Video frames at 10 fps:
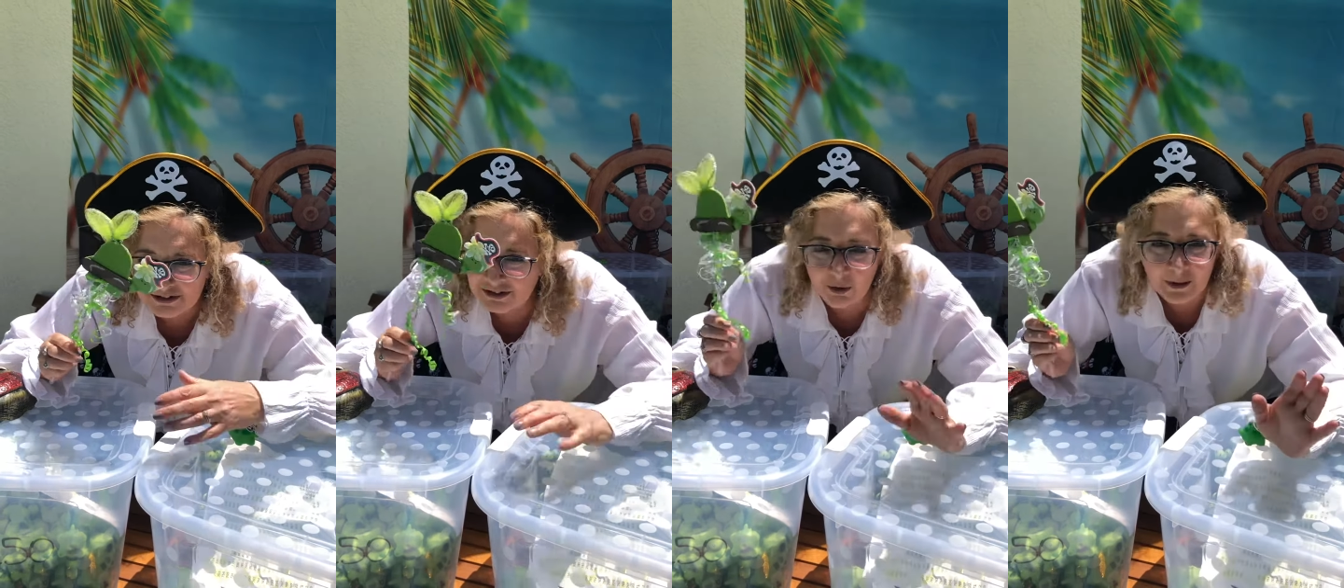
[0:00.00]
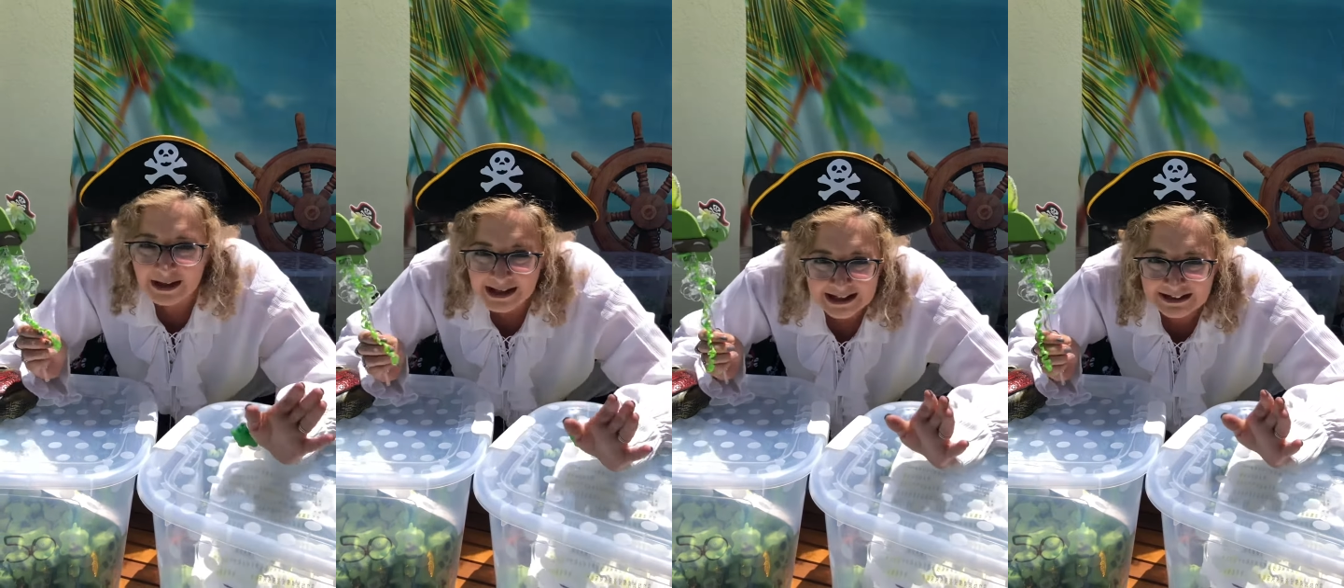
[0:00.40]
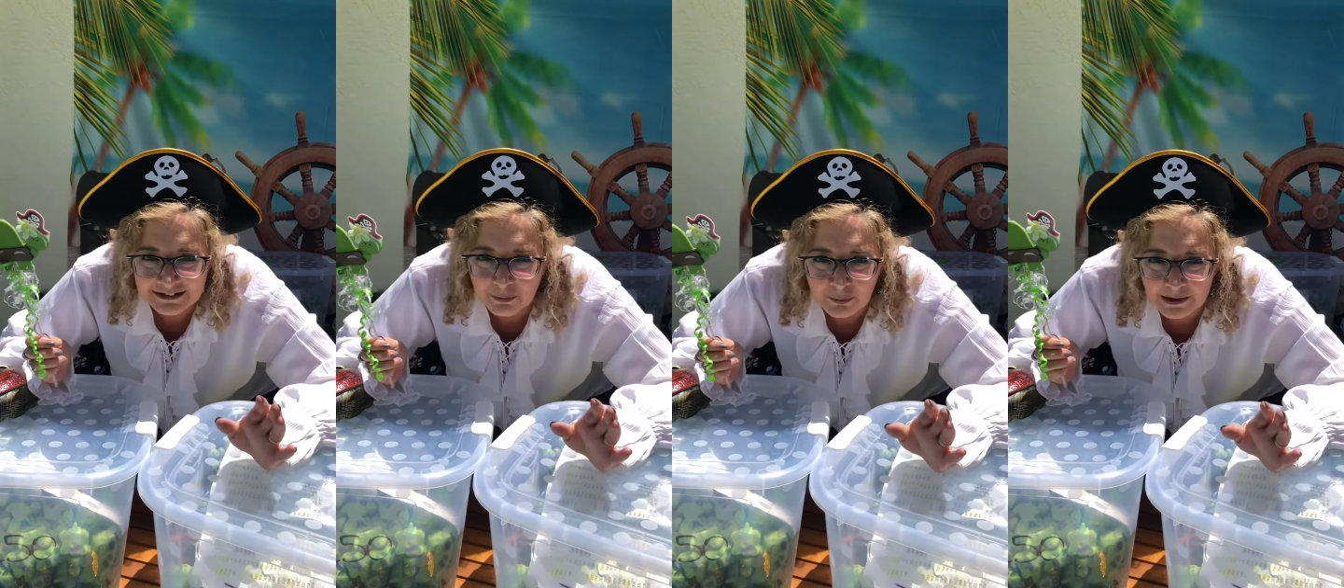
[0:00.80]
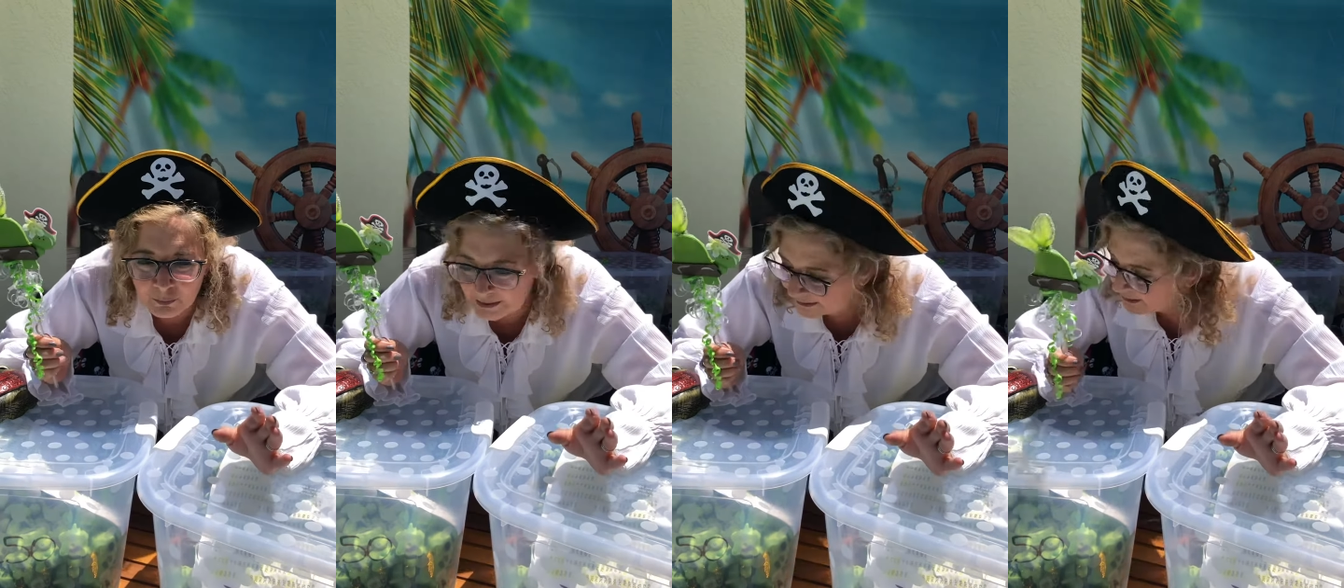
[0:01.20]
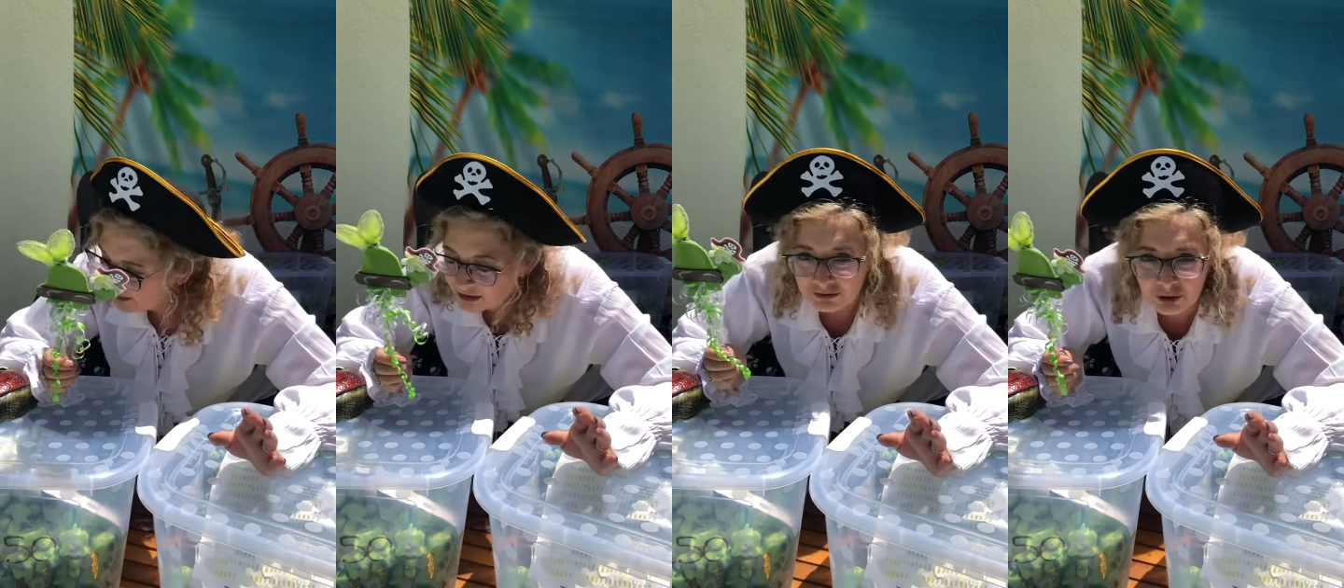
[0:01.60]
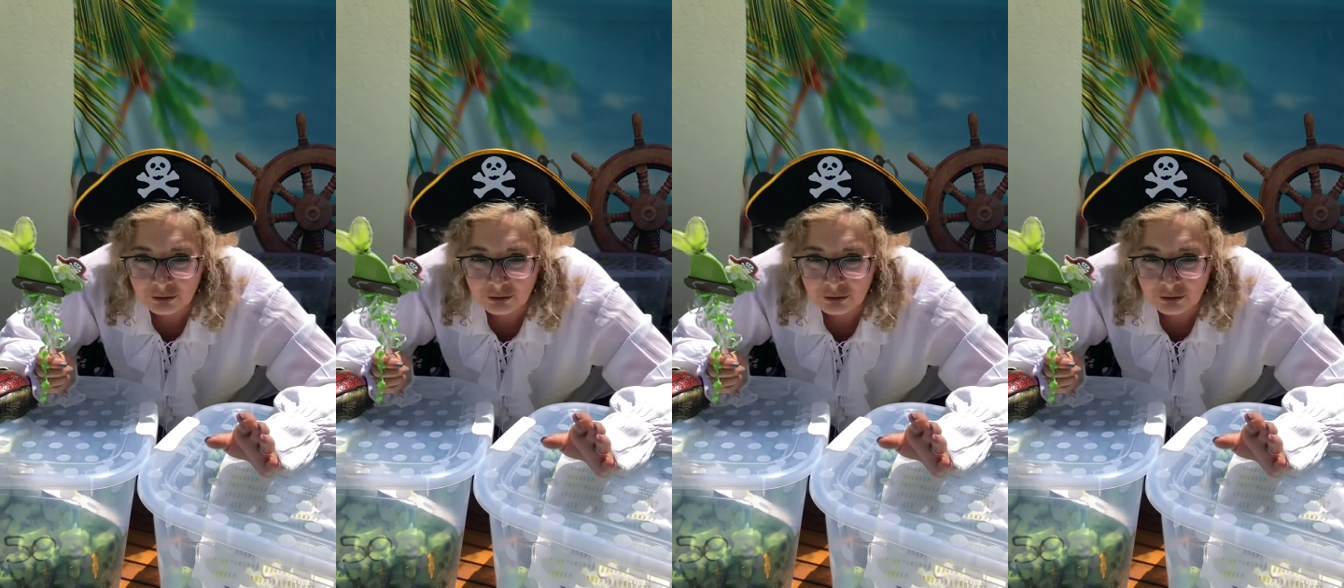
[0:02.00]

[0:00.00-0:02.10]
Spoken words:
So it's a win-win. So